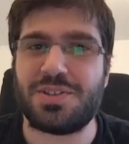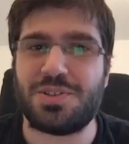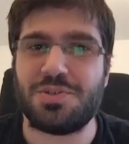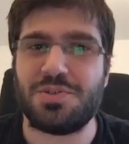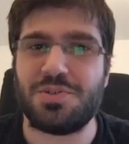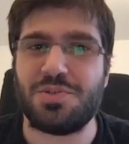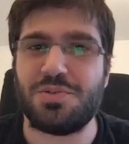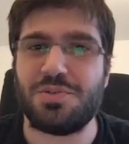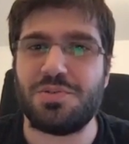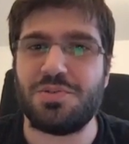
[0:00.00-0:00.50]

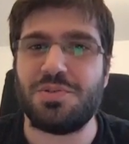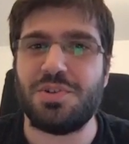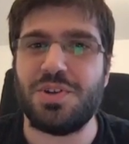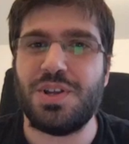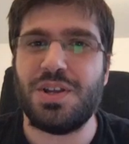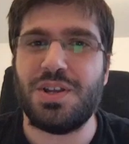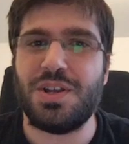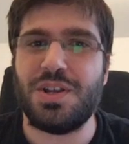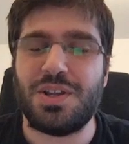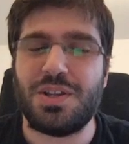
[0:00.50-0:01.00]
to
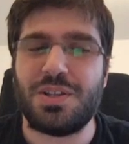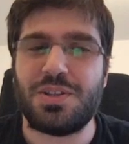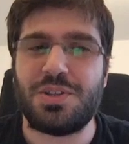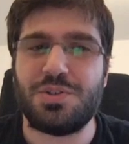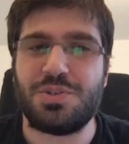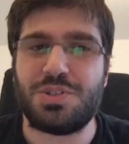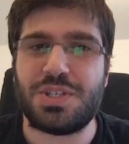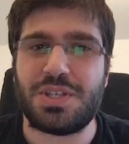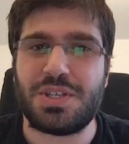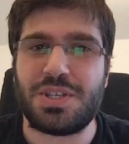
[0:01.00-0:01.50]

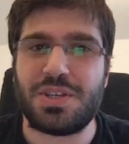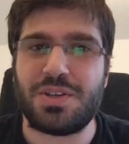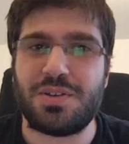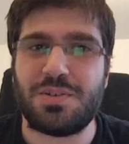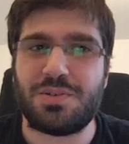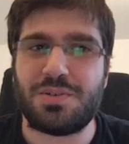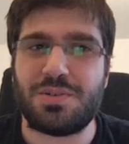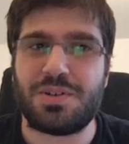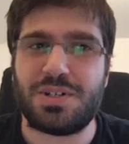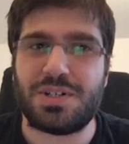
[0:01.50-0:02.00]
see,
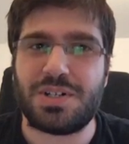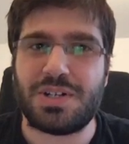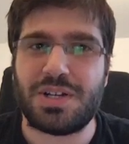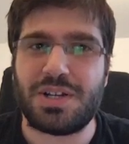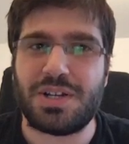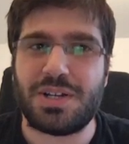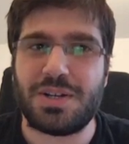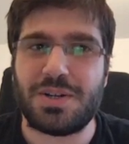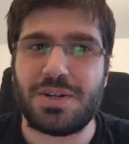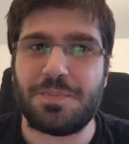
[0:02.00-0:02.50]

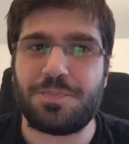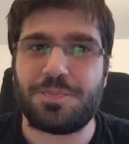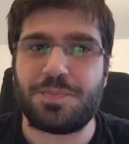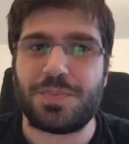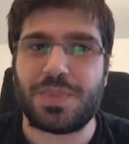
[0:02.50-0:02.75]
or